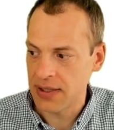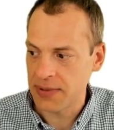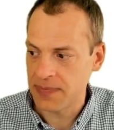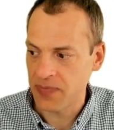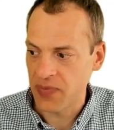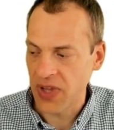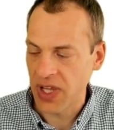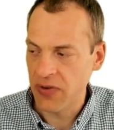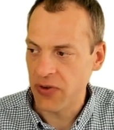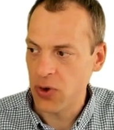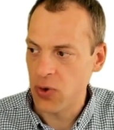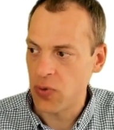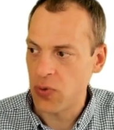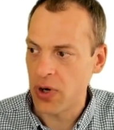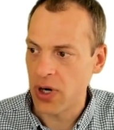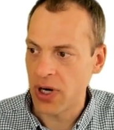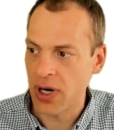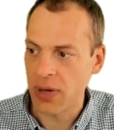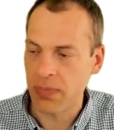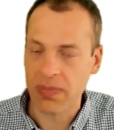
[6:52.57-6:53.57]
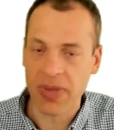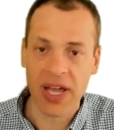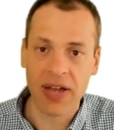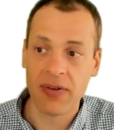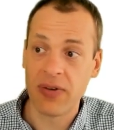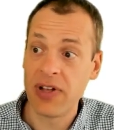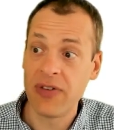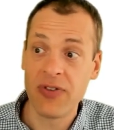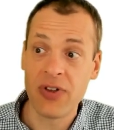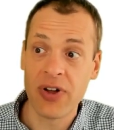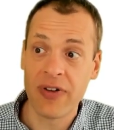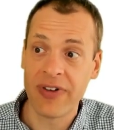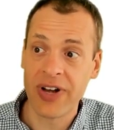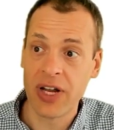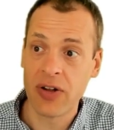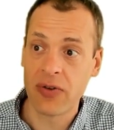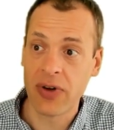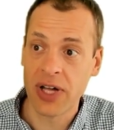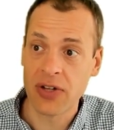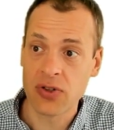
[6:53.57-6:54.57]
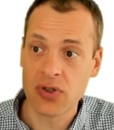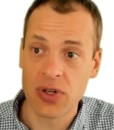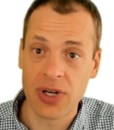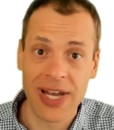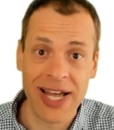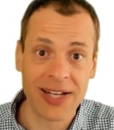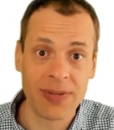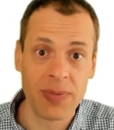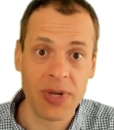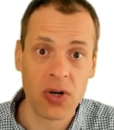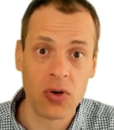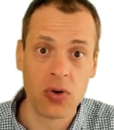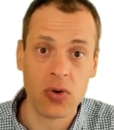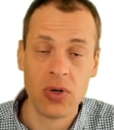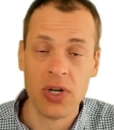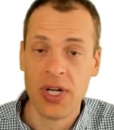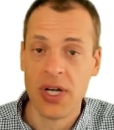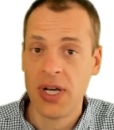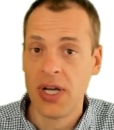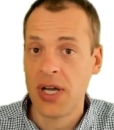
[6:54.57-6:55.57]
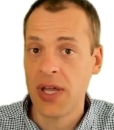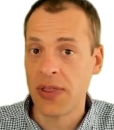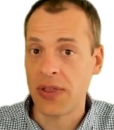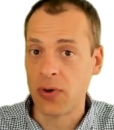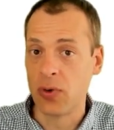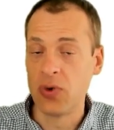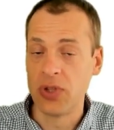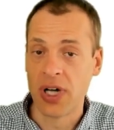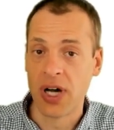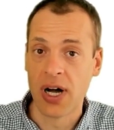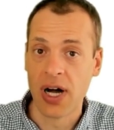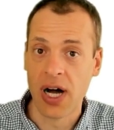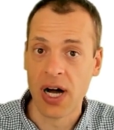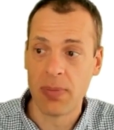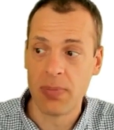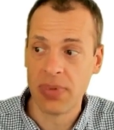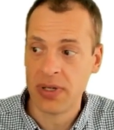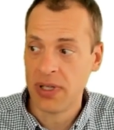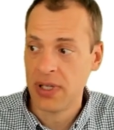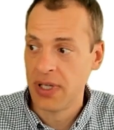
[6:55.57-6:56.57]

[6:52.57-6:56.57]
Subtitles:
if you have any question, let me know through the hub,